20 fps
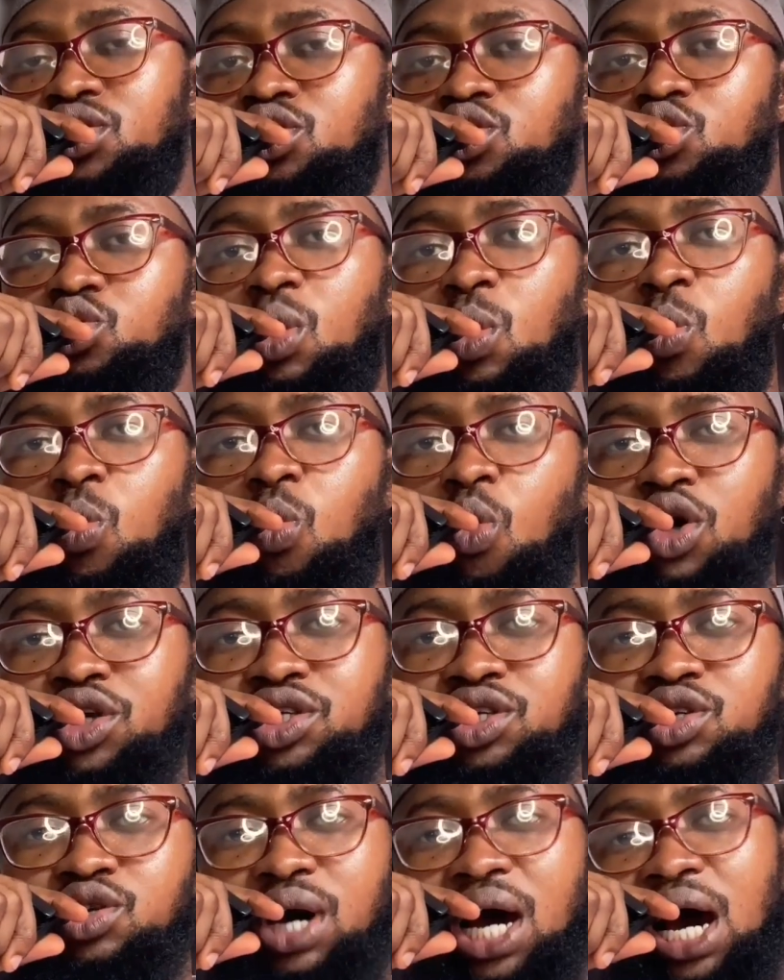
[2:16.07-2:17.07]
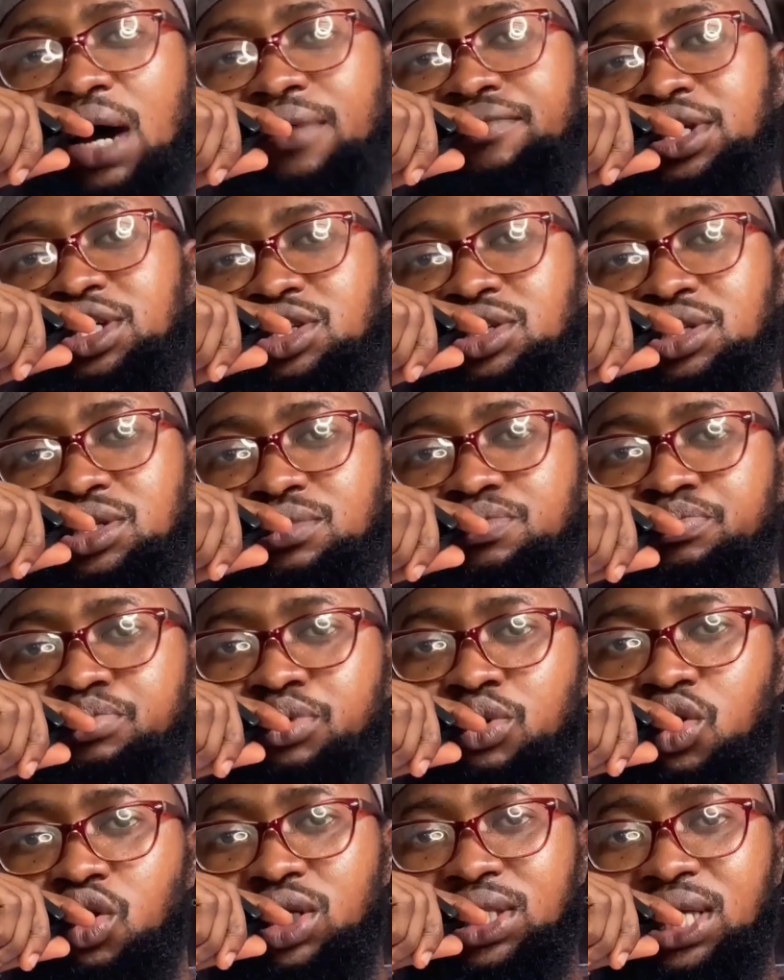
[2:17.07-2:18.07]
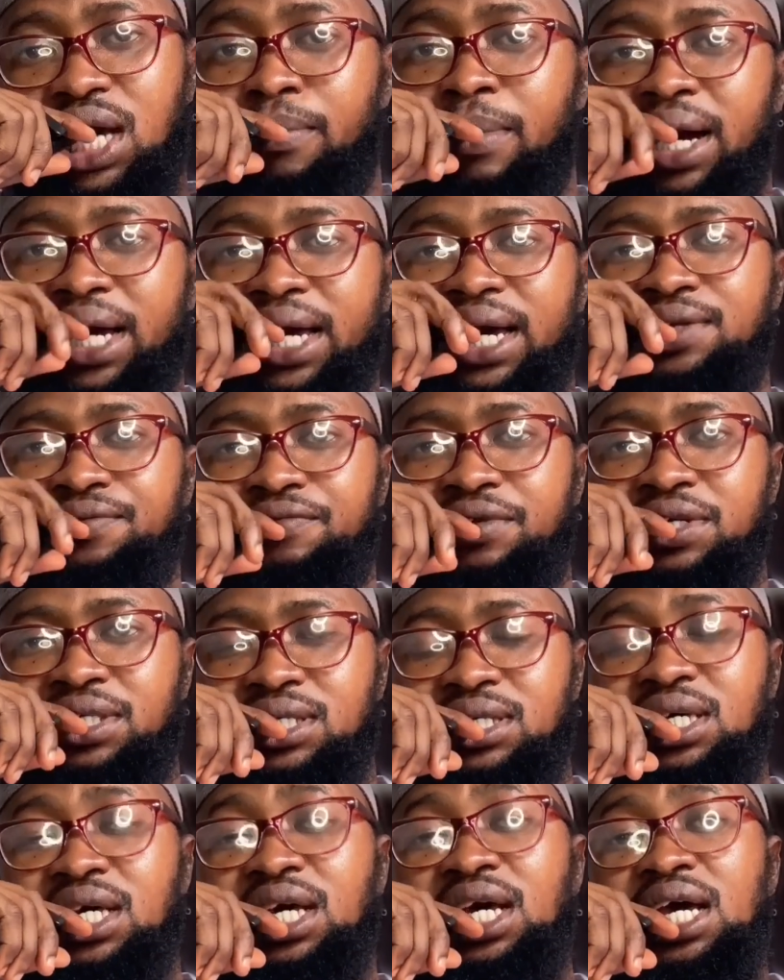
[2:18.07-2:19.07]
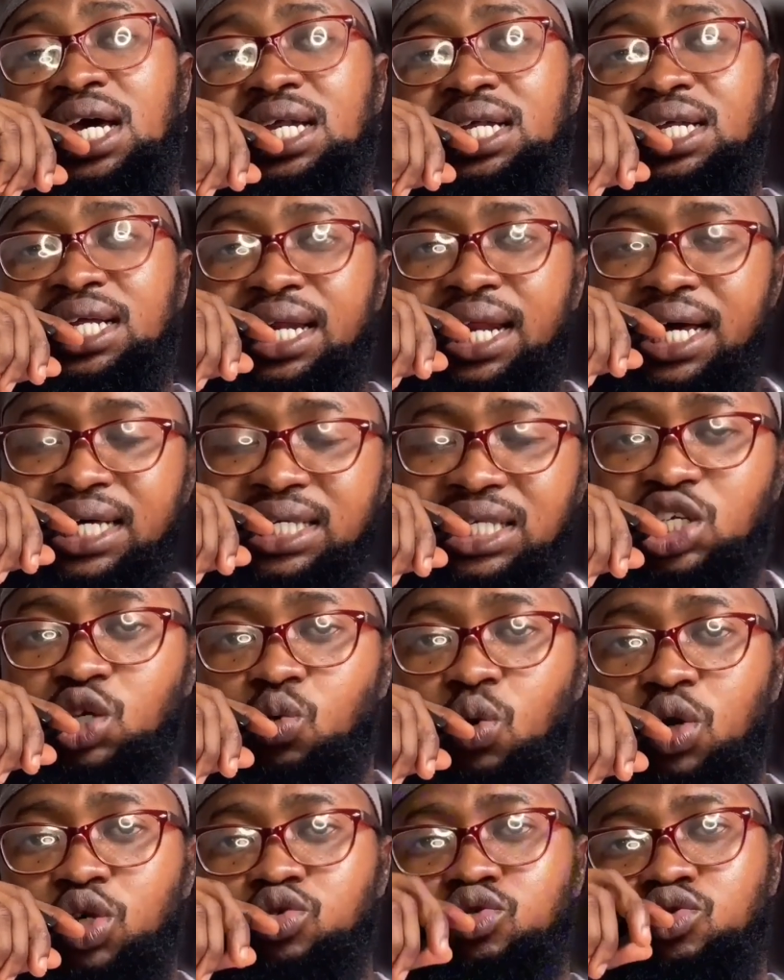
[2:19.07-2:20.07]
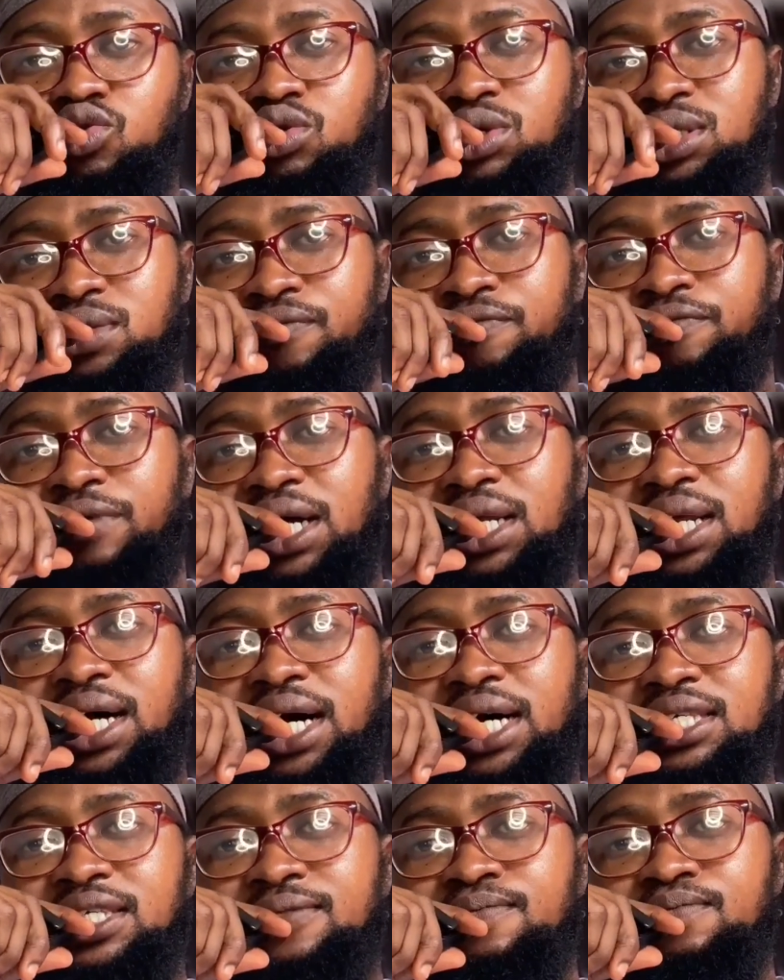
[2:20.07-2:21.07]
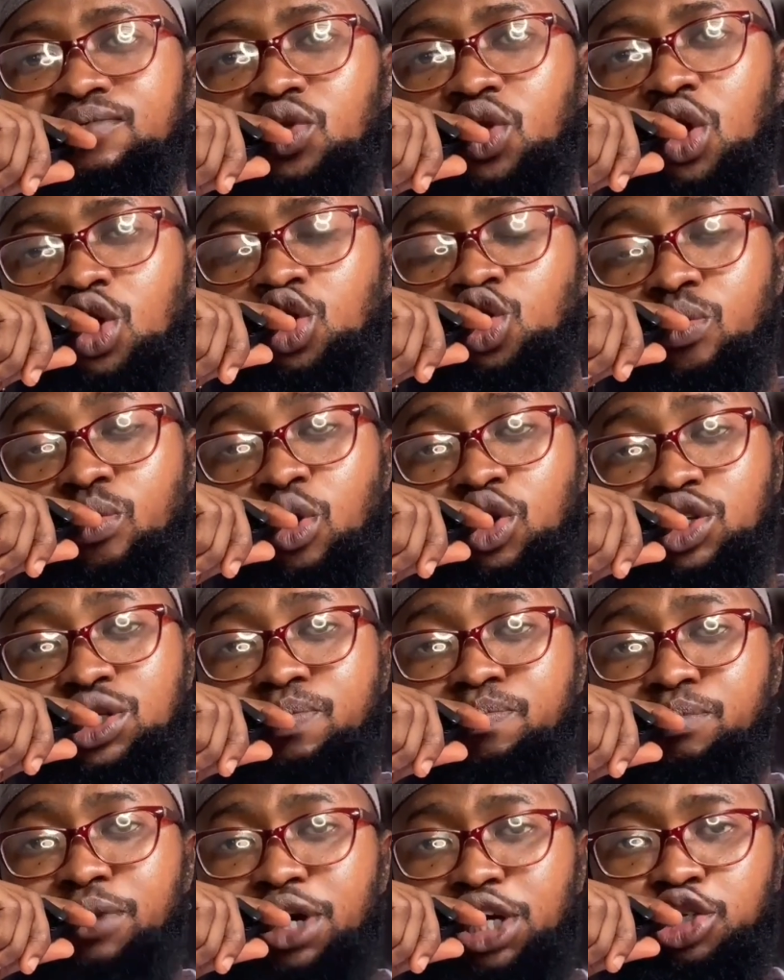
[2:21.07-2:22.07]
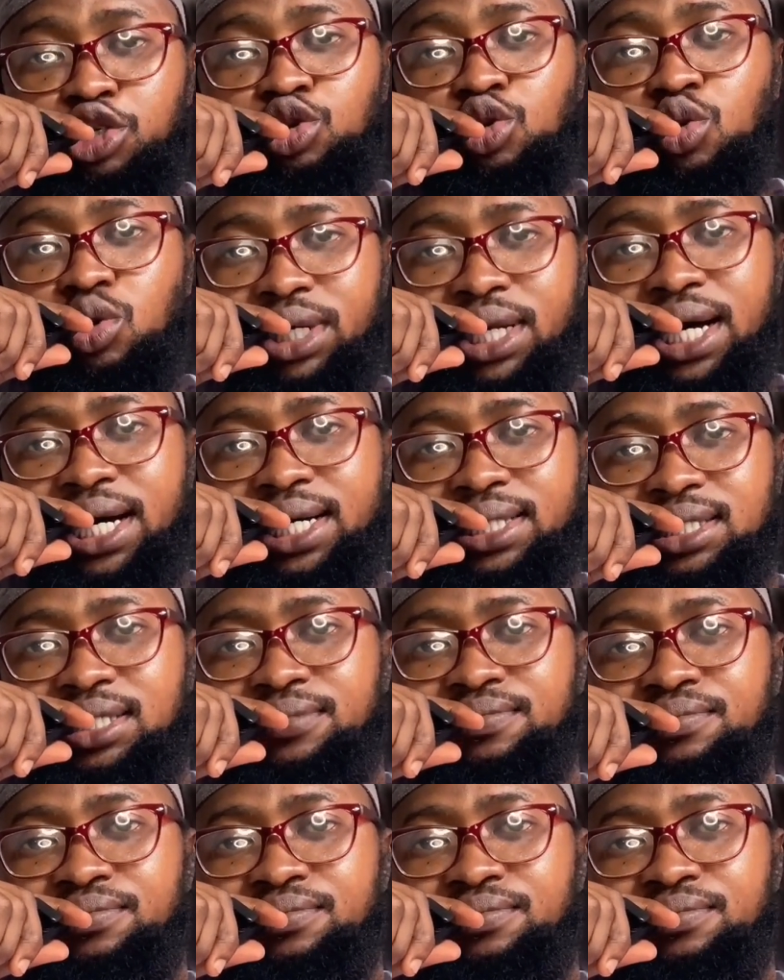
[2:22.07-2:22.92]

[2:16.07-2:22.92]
So once you have this product and market fit, the next thing you want to do is the fact that you must make sure that